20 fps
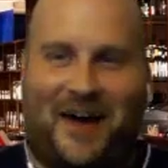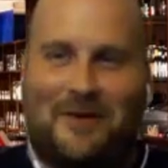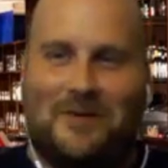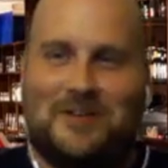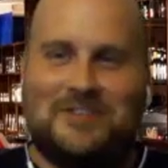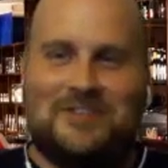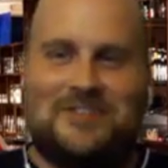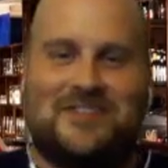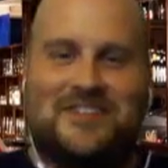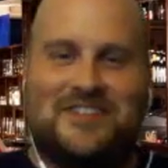
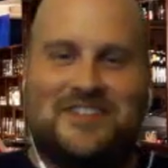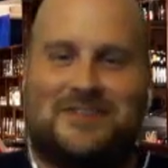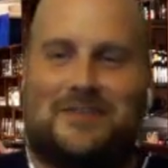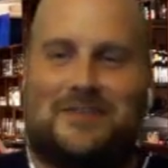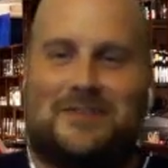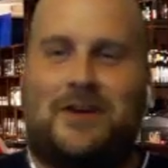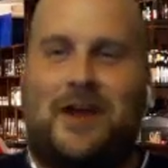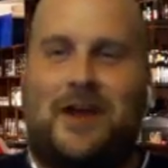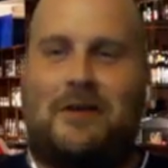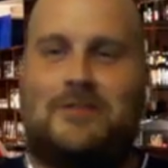
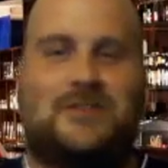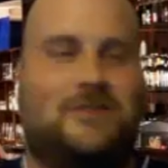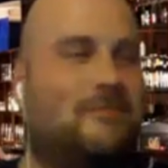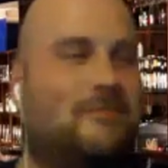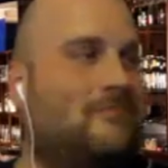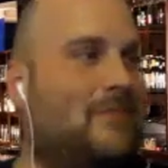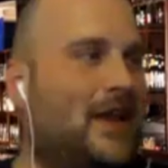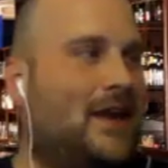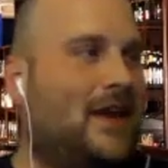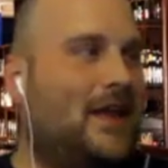I was a
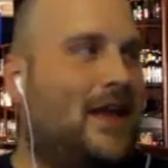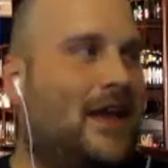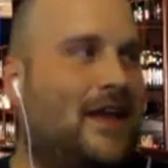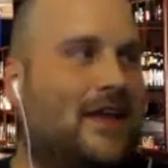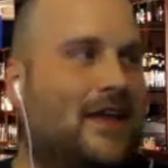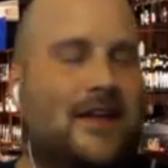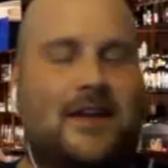maniac,